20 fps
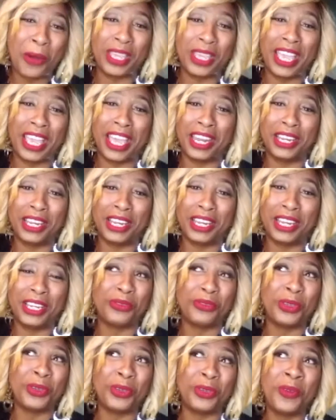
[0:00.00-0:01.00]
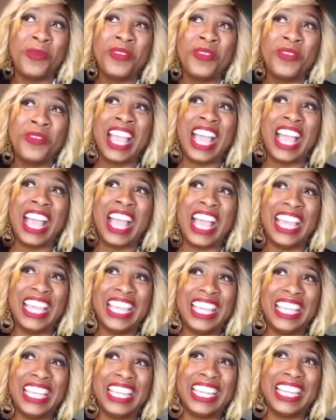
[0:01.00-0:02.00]
we had an interview,
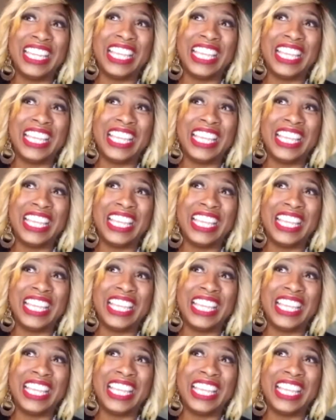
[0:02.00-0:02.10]
and